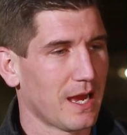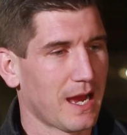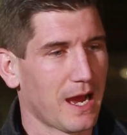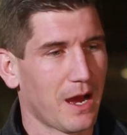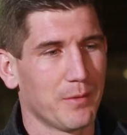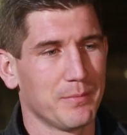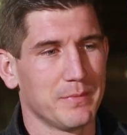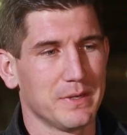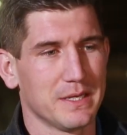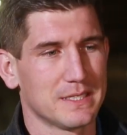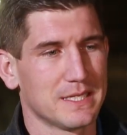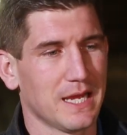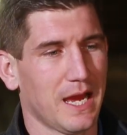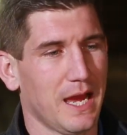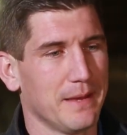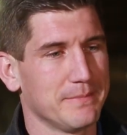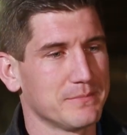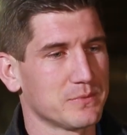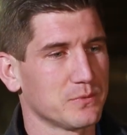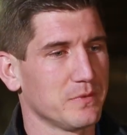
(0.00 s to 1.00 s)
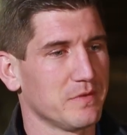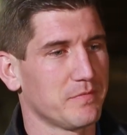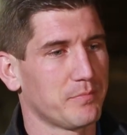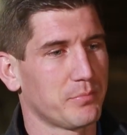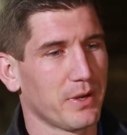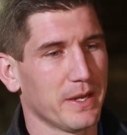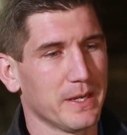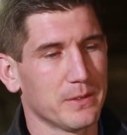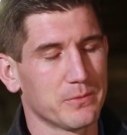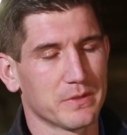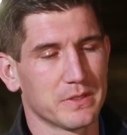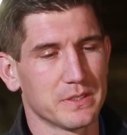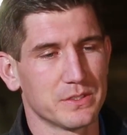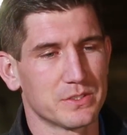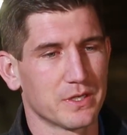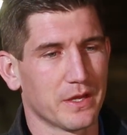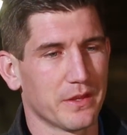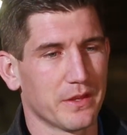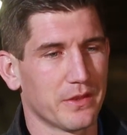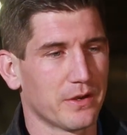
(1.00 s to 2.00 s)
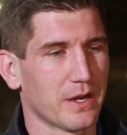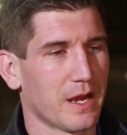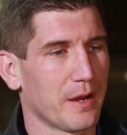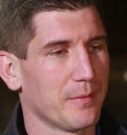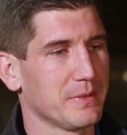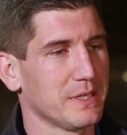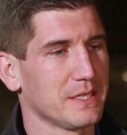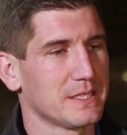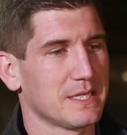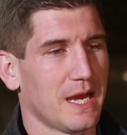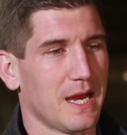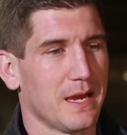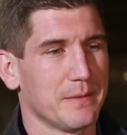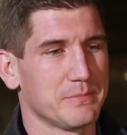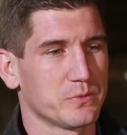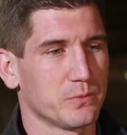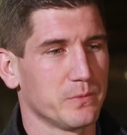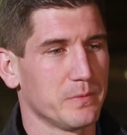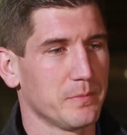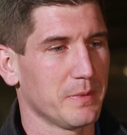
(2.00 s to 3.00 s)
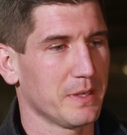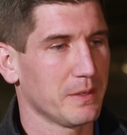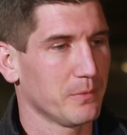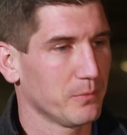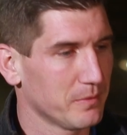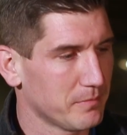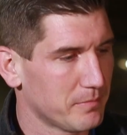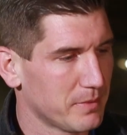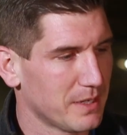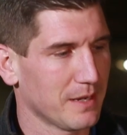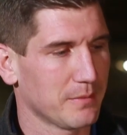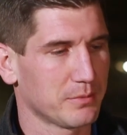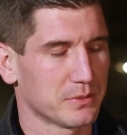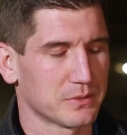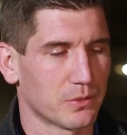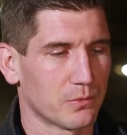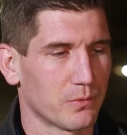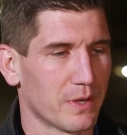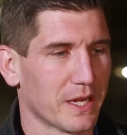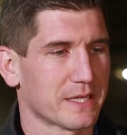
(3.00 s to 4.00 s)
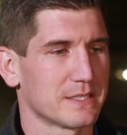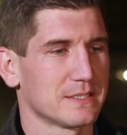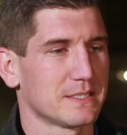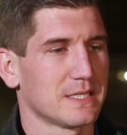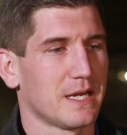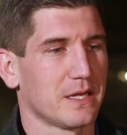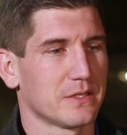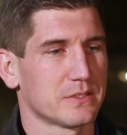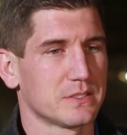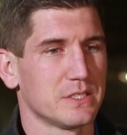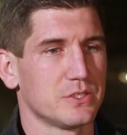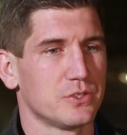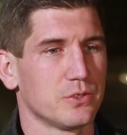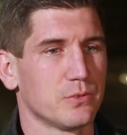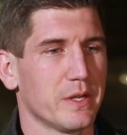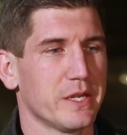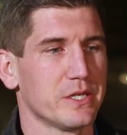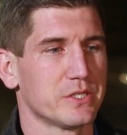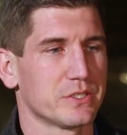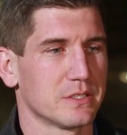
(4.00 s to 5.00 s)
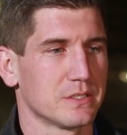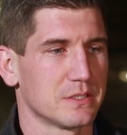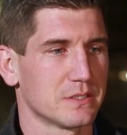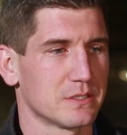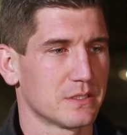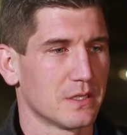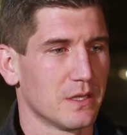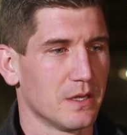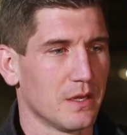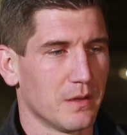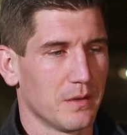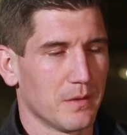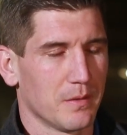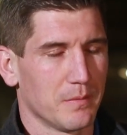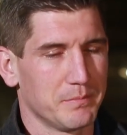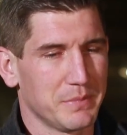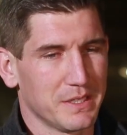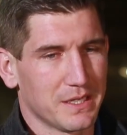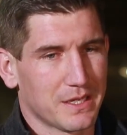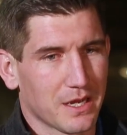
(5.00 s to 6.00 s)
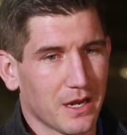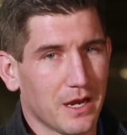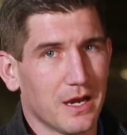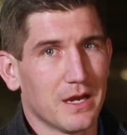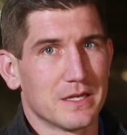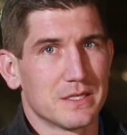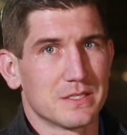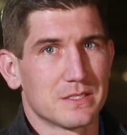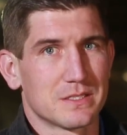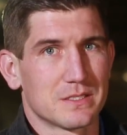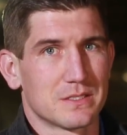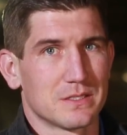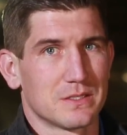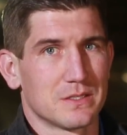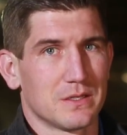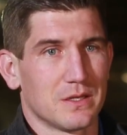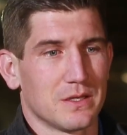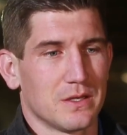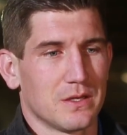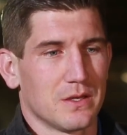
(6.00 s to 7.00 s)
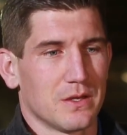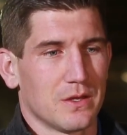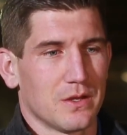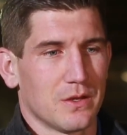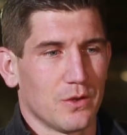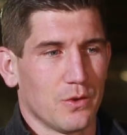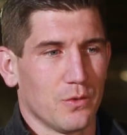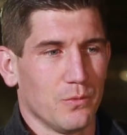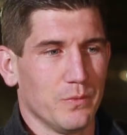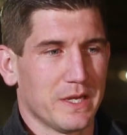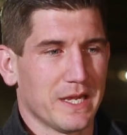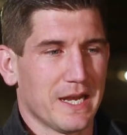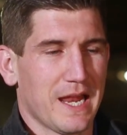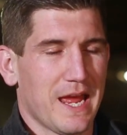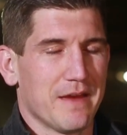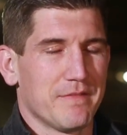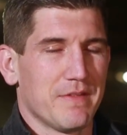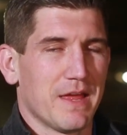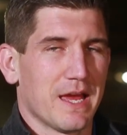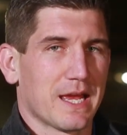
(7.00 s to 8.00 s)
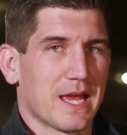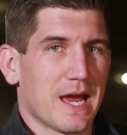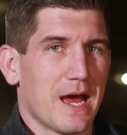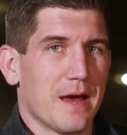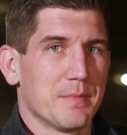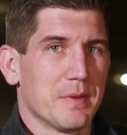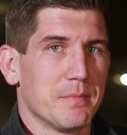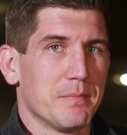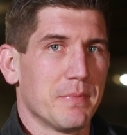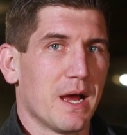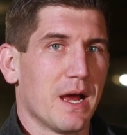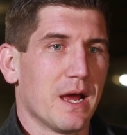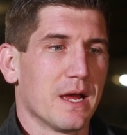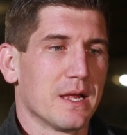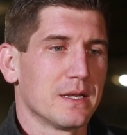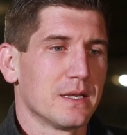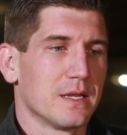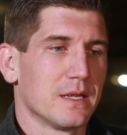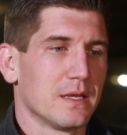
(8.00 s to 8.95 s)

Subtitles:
how many times we've prayed with each other, how many times when we've been able to reconcile situations because we can have that common bond.